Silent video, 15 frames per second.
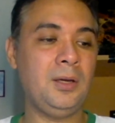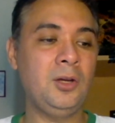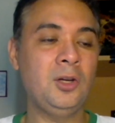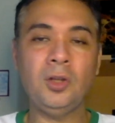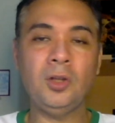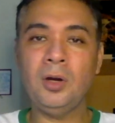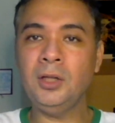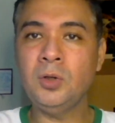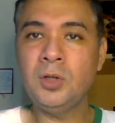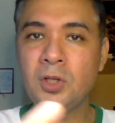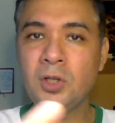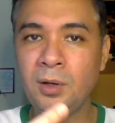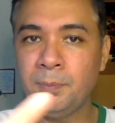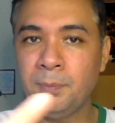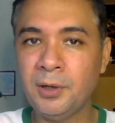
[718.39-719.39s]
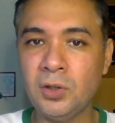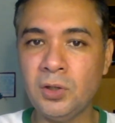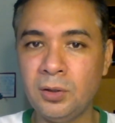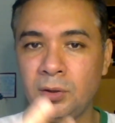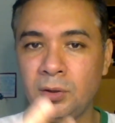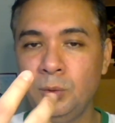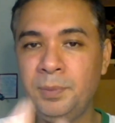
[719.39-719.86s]
talking to just one person
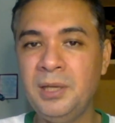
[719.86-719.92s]
or two